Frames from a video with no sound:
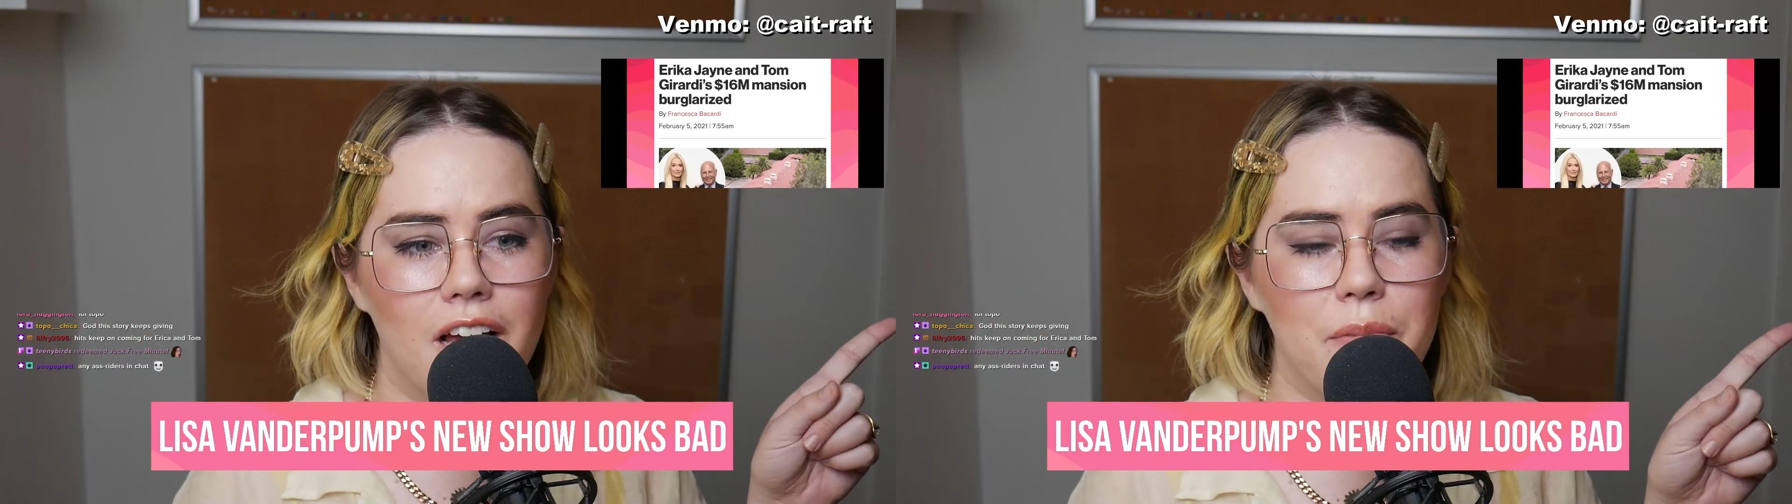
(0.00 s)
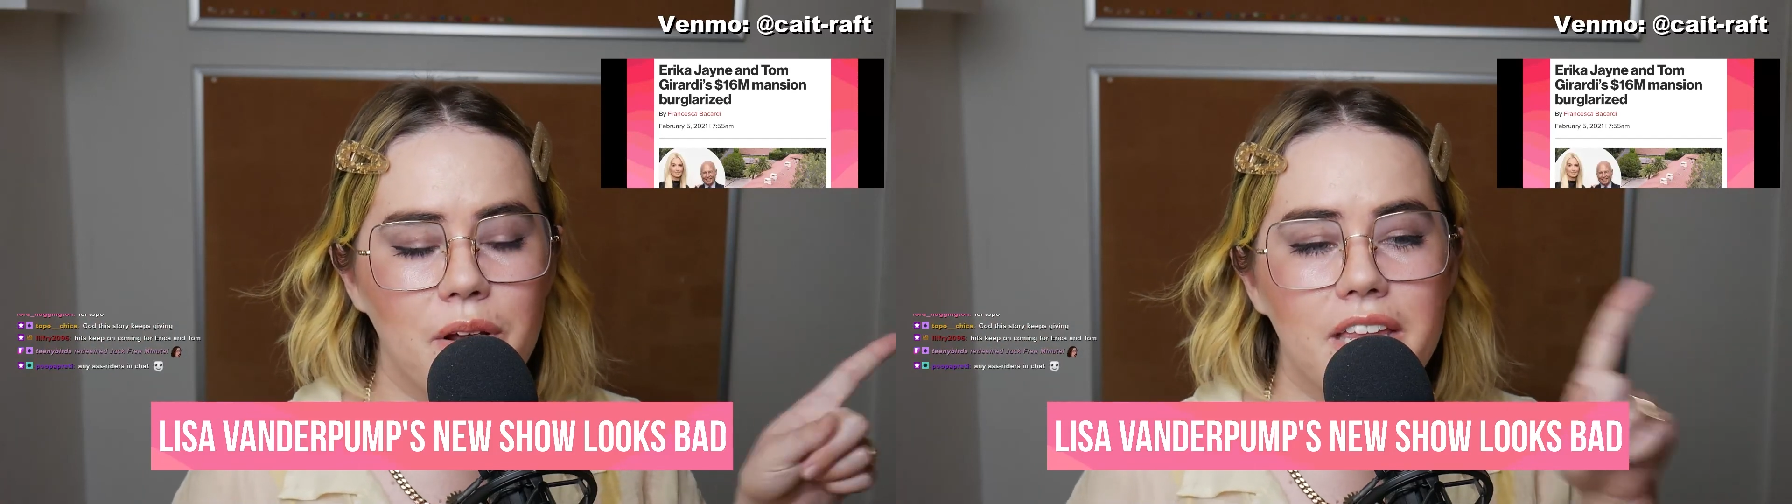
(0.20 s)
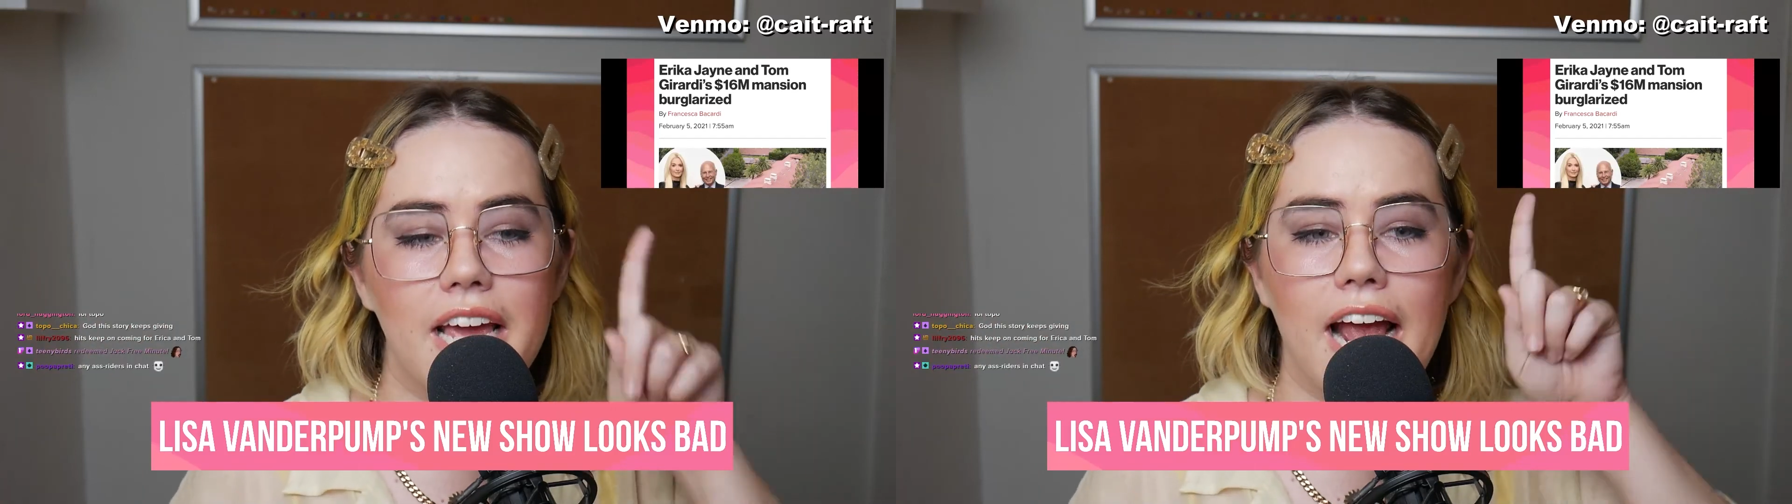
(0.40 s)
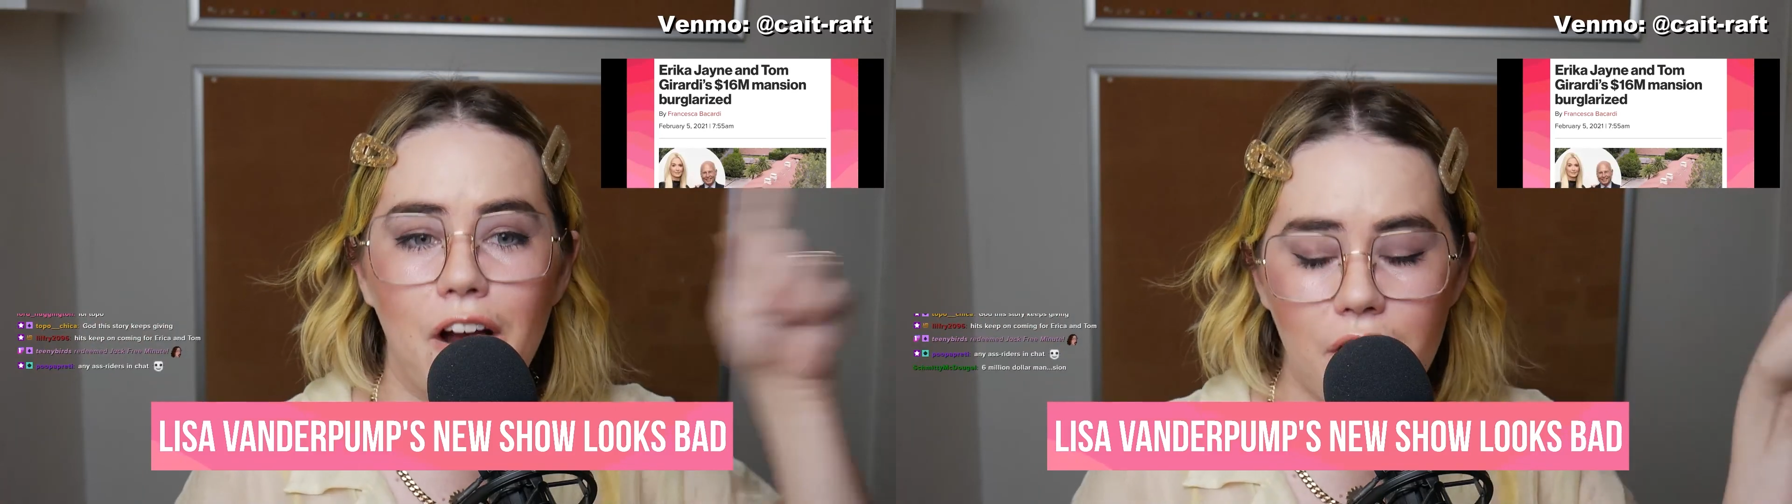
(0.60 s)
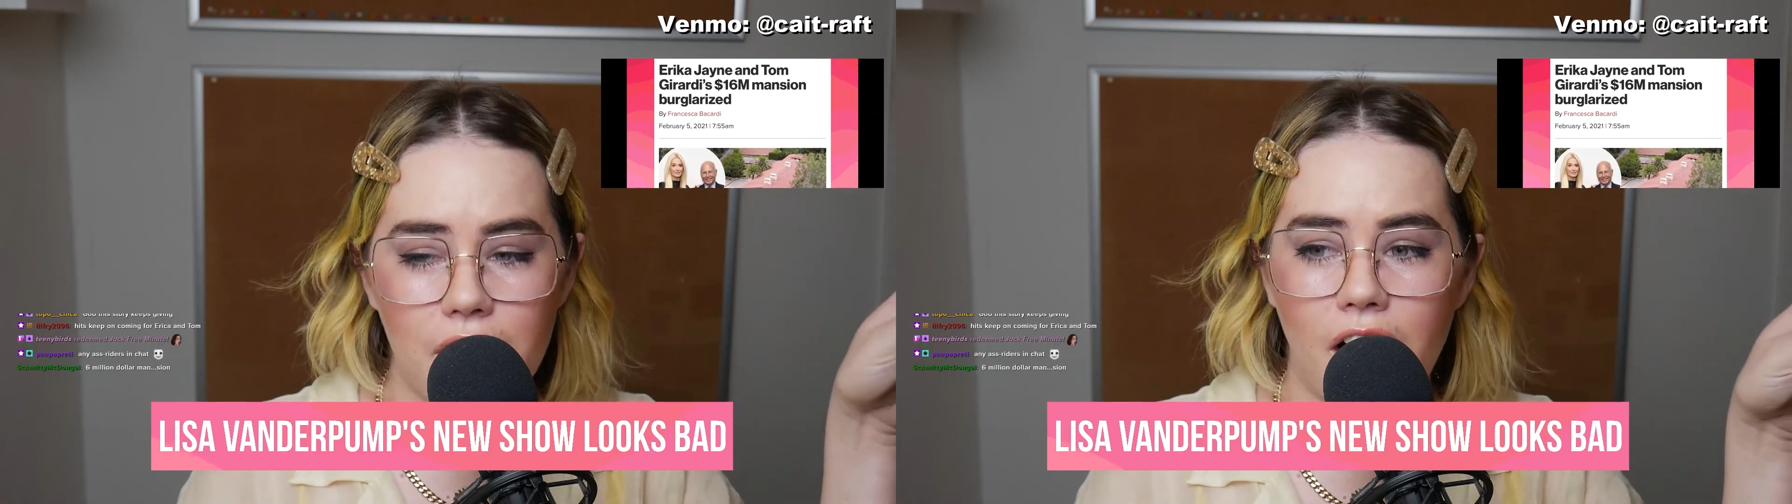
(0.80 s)
apparently
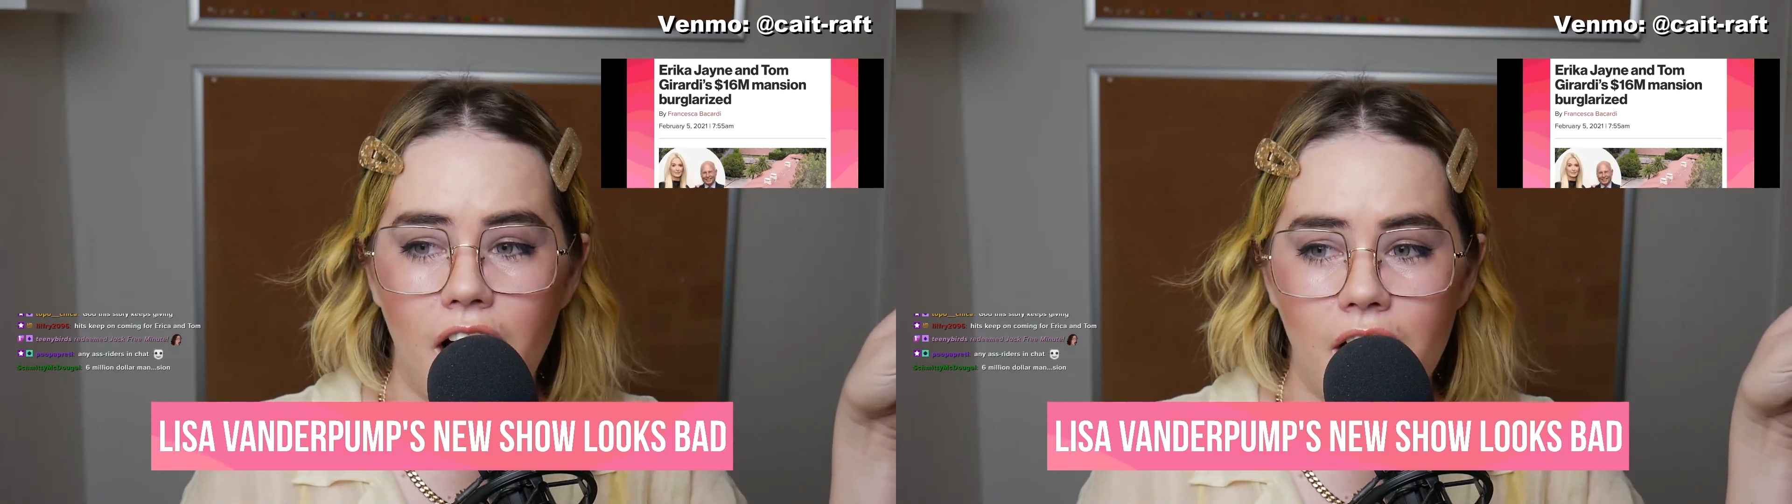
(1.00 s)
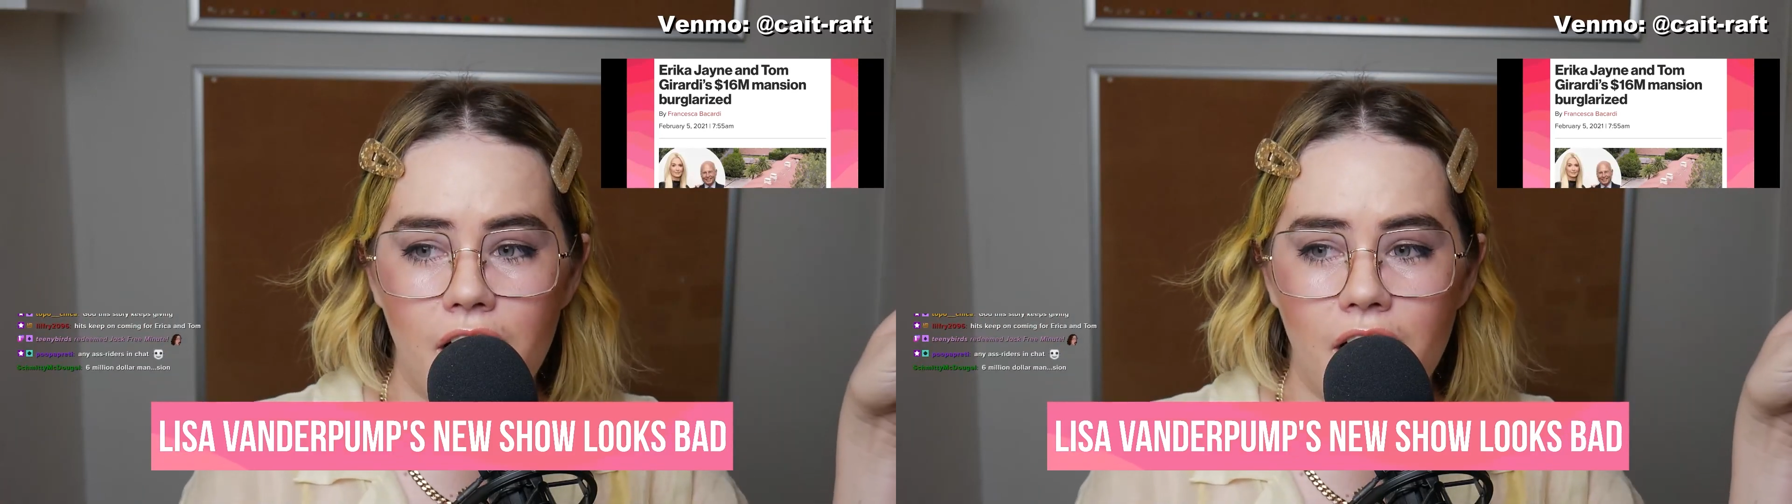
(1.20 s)
Erika